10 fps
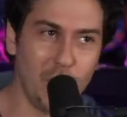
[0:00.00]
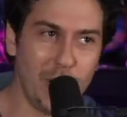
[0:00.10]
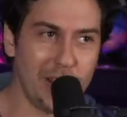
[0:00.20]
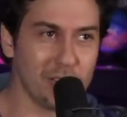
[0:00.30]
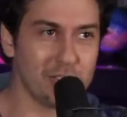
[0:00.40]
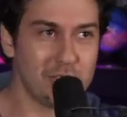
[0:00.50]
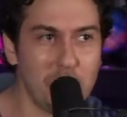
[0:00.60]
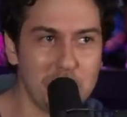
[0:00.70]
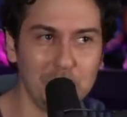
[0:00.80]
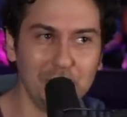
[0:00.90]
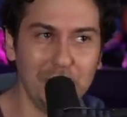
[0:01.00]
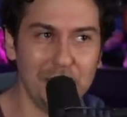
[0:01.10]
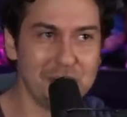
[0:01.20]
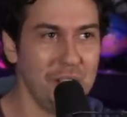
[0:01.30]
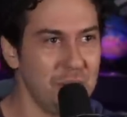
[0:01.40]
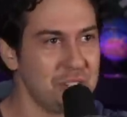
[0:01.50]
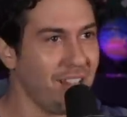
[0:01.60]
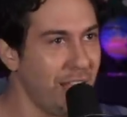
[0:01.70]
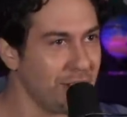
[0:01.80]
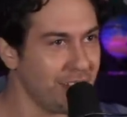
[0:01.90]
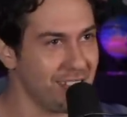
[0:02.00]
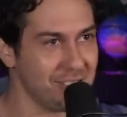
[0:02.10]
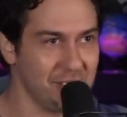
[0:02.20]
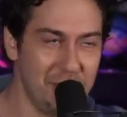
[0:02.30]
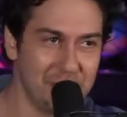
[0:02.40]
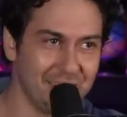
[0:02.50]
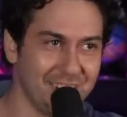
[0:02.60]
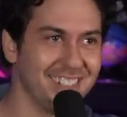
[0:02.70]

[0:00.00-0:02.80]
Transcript: weird, social social outcast loner,